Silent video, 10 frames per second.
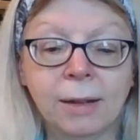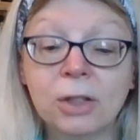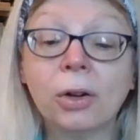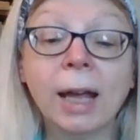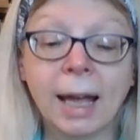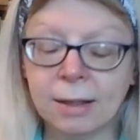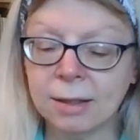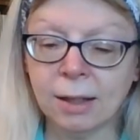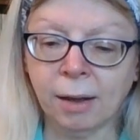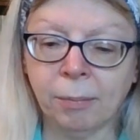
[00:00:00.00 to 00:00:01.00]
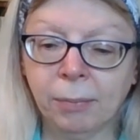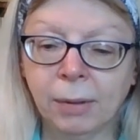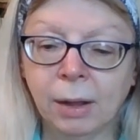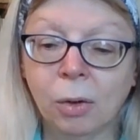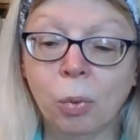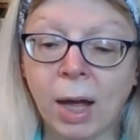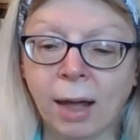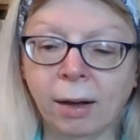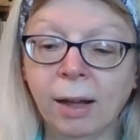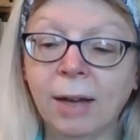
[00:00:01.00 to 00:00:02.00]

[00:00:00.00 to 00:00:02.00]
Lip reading: These are handed to him when,